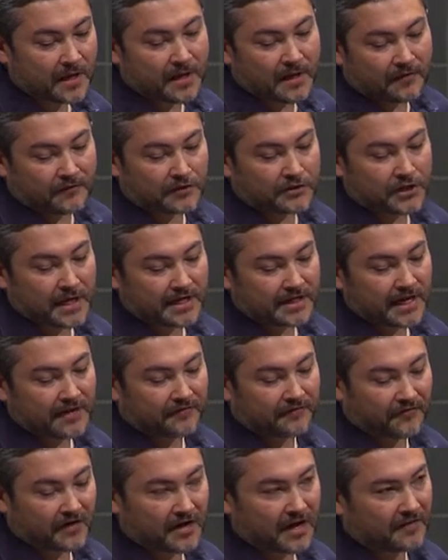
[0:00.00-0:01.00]
If you take
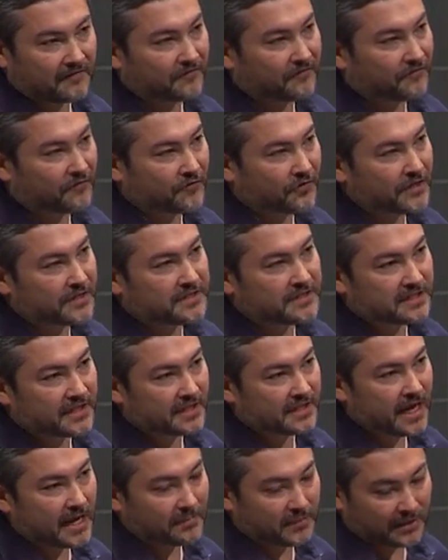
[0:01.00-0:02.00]
that
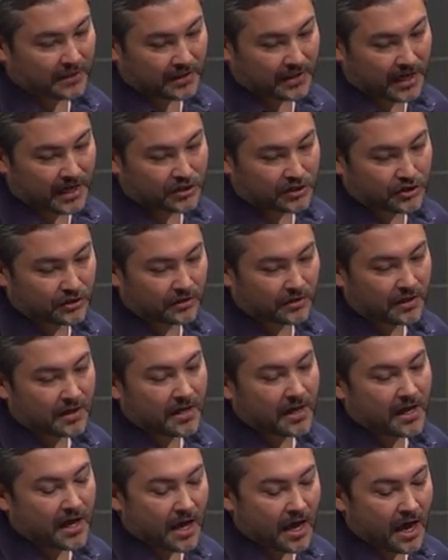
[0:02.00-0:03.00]
three-tiered application
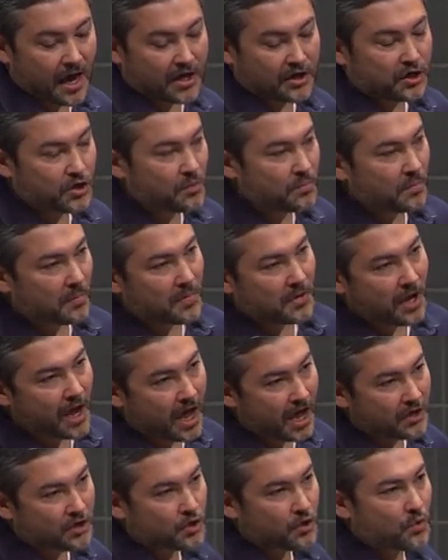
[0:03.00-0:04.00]
and
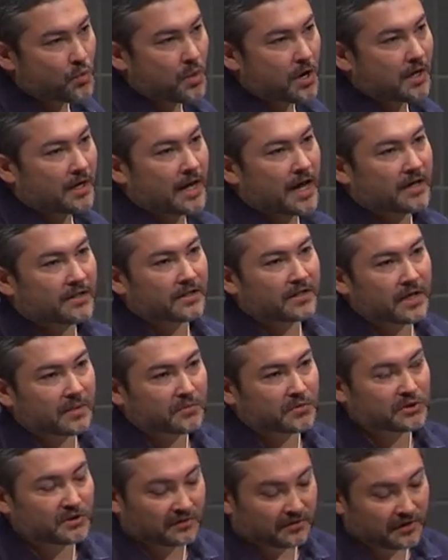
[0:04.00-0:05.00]
you work out the
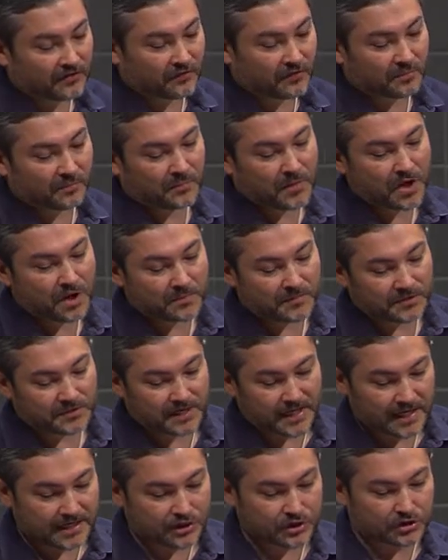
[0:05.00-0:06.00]
numbers of different
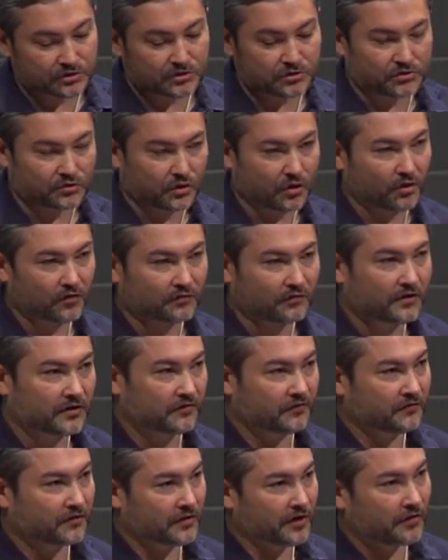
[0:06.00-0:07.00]
permutations of
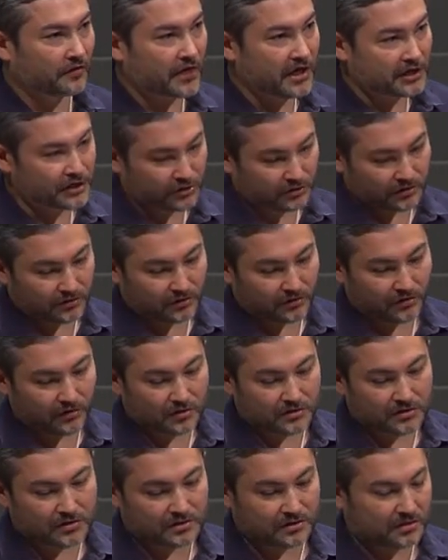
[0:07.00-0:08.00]
configuration
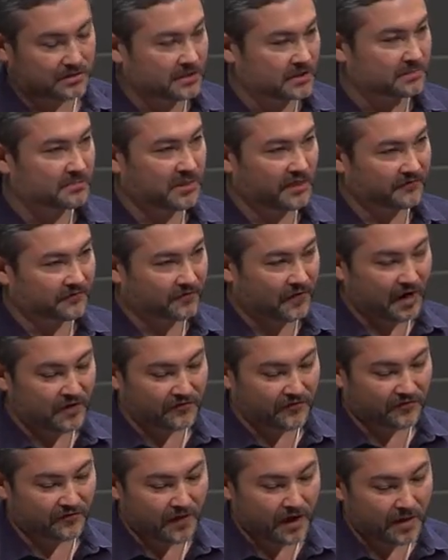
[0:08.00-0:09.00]
across simply 5
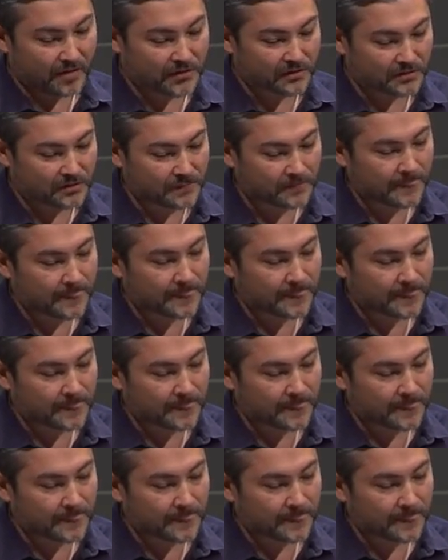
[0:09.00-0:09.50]
environments,